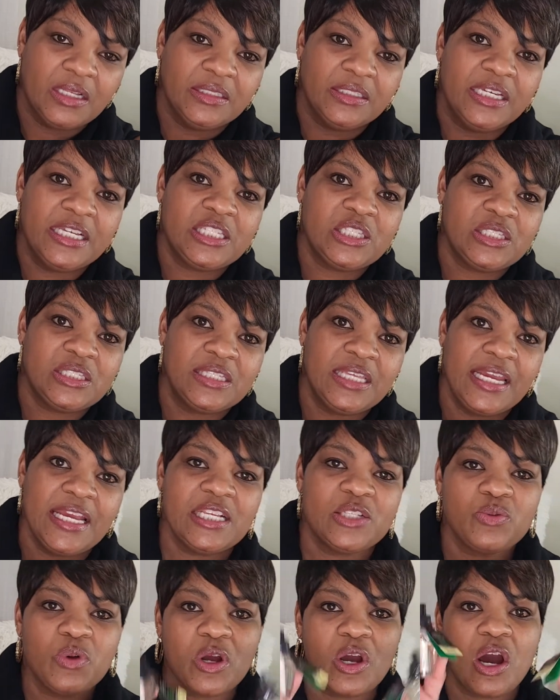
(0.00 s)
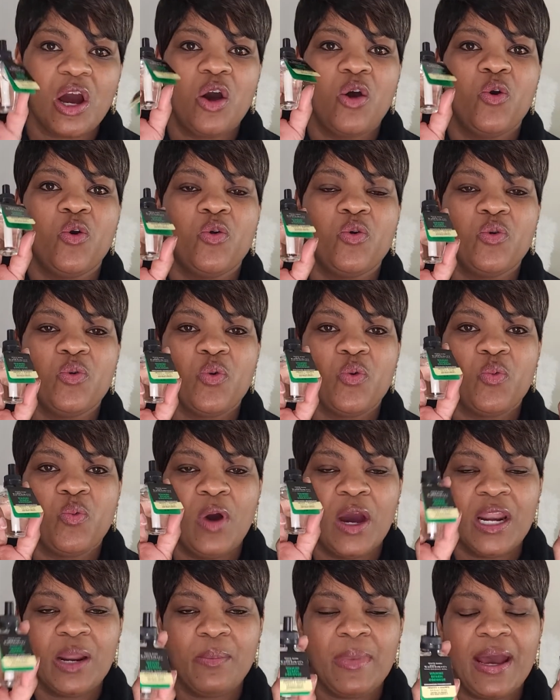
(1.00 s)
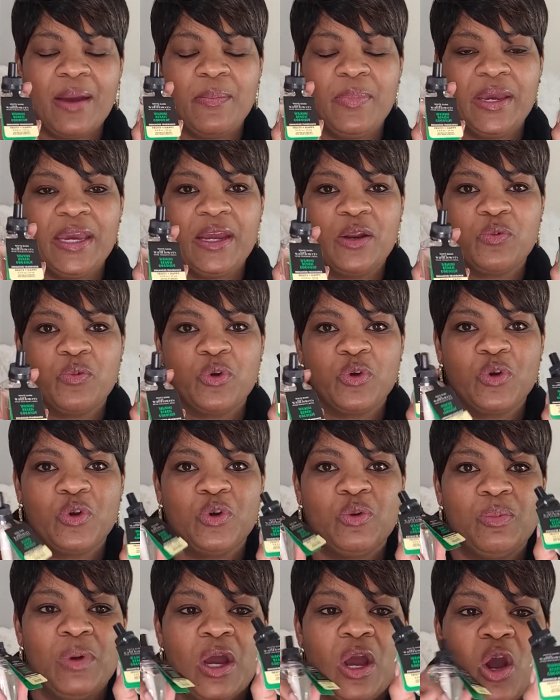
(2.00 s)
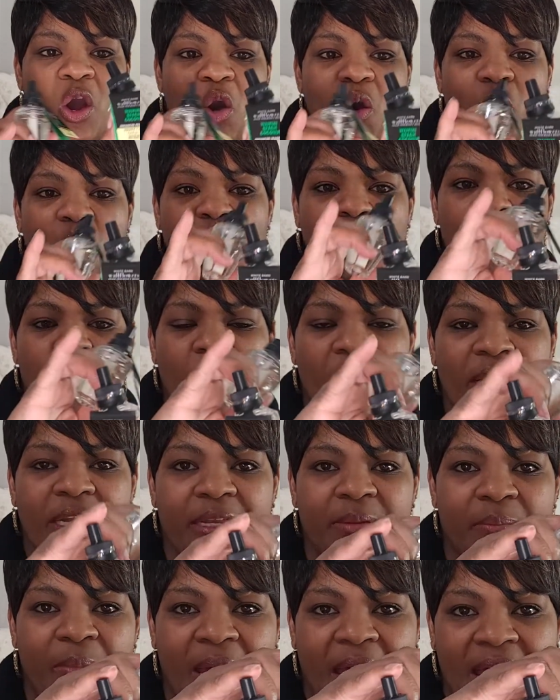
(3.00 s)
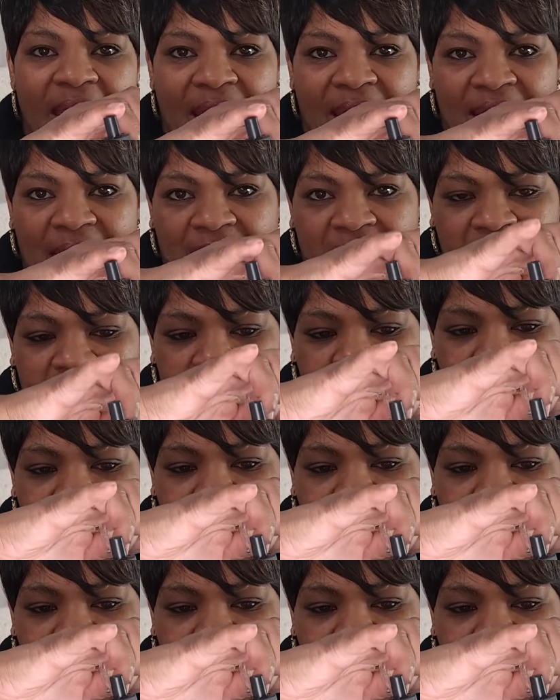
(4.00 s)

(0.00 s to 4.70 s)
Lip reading: These will go one in my bedroom, one in my